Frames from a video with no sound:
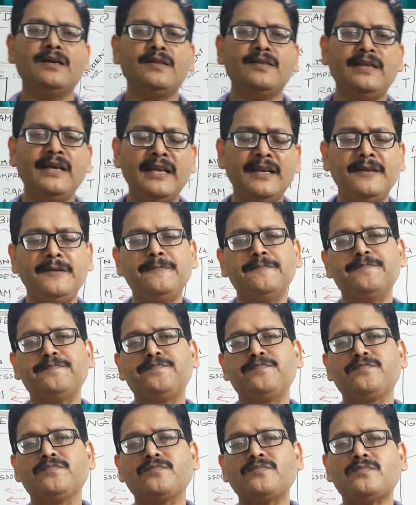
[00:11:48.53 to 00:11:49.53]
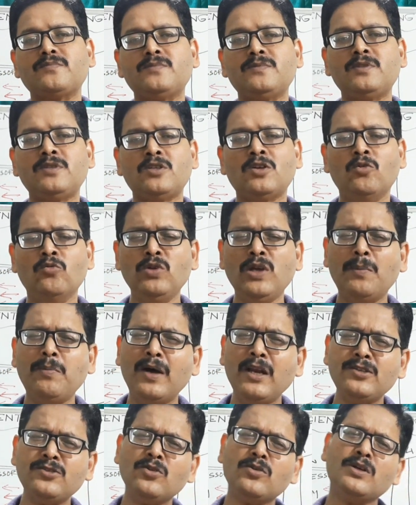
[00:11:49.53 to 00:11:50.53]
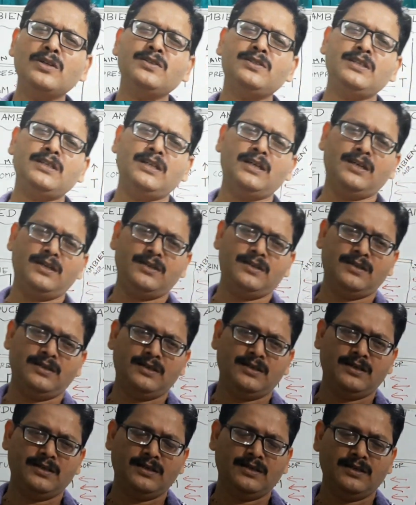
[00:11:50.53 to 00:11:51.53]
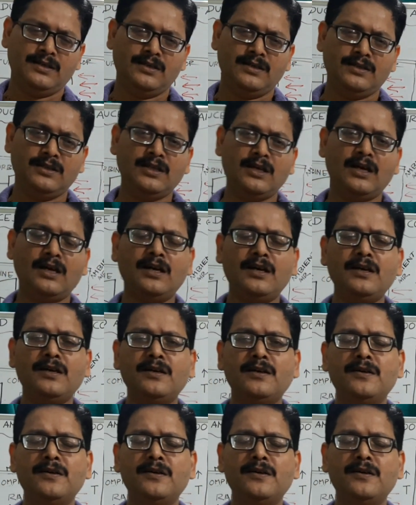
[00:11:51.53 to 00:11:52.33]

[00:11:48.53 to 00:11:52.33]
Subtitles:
Then we have also considered the